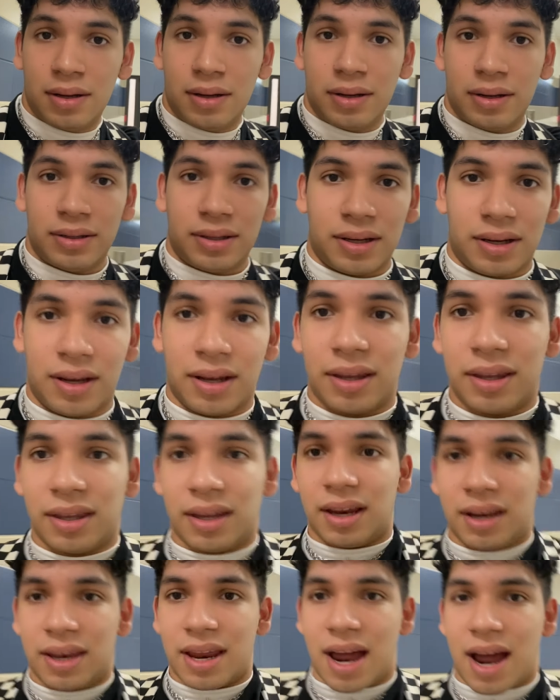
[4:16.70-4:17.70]
It's a good
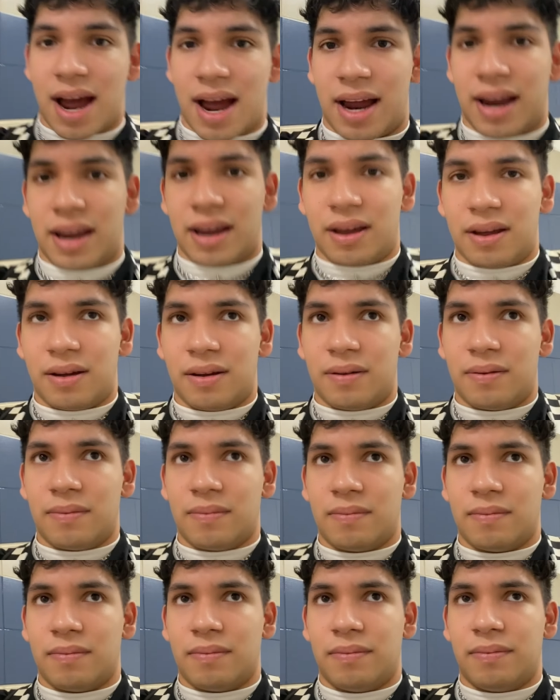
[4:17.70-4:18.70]
thing that I am...
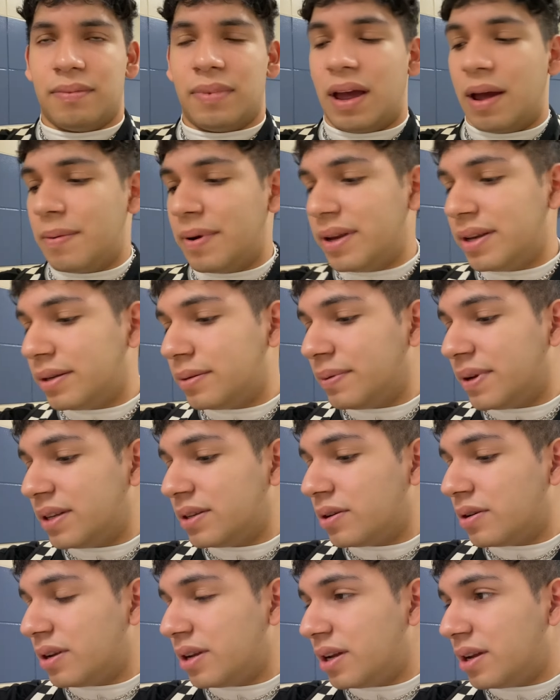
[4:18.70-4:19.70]
How many minutes
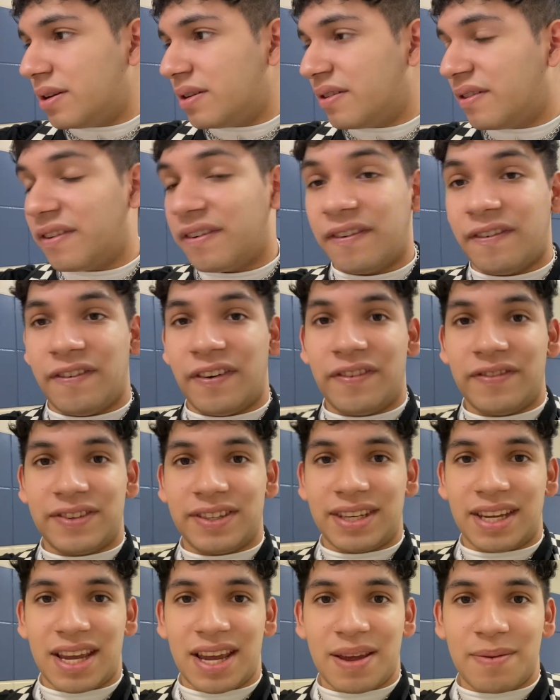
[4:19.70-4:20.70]
early?
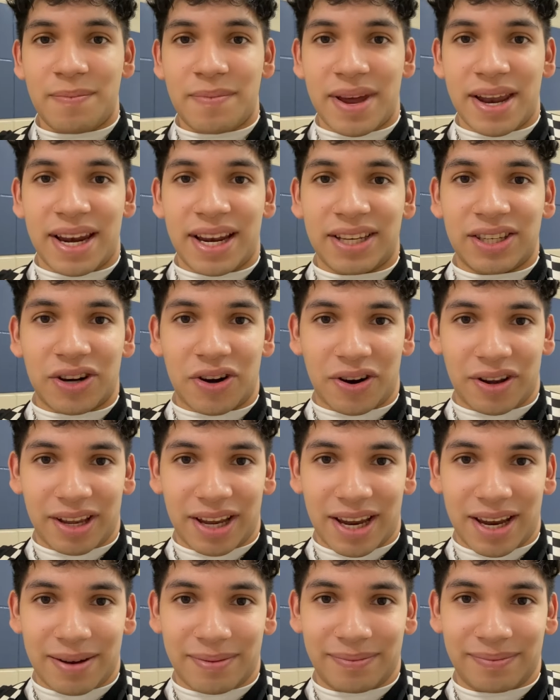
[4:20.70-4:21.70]
15 minutes early.
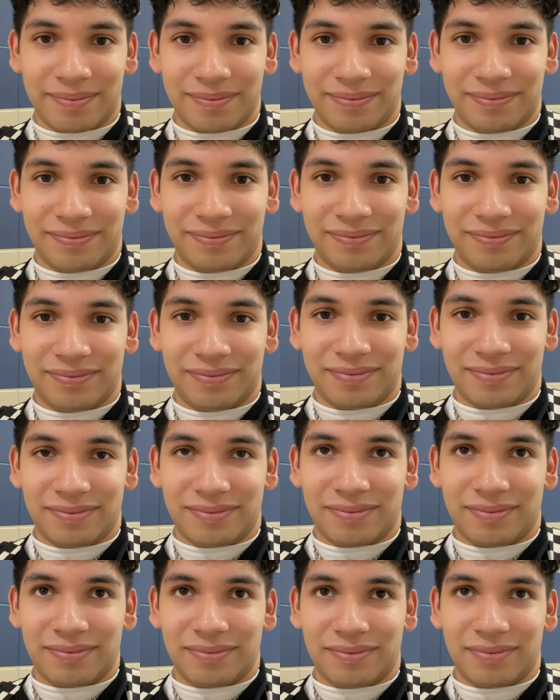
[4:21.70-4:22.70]

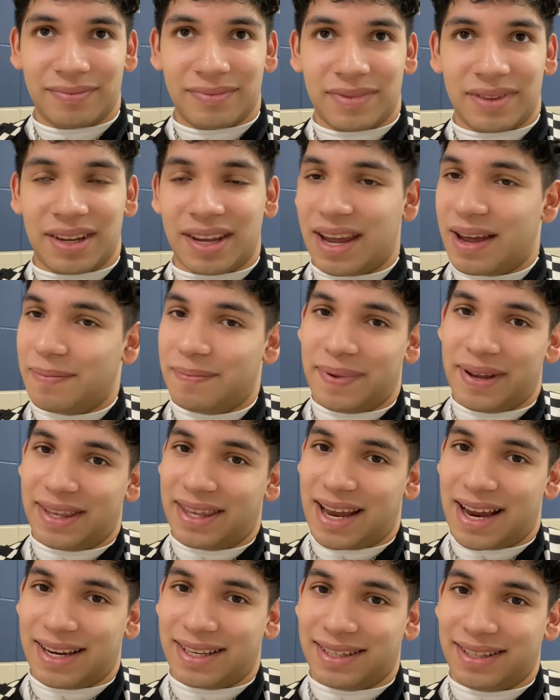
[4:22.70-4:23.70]
You can't beat
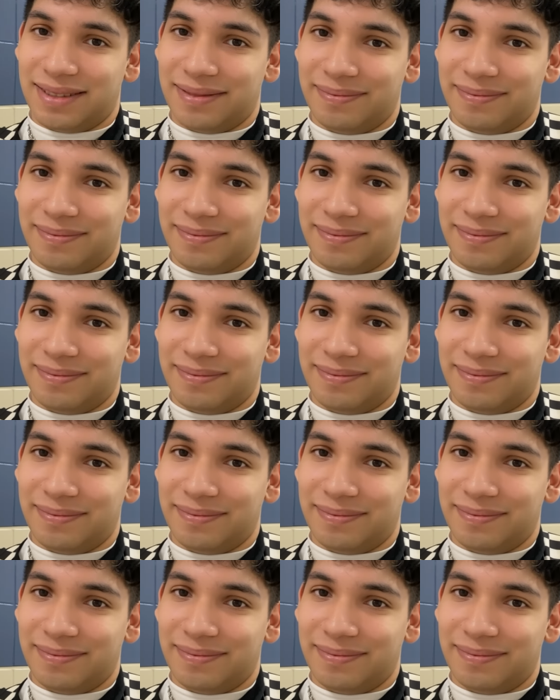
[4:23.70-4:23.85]
that.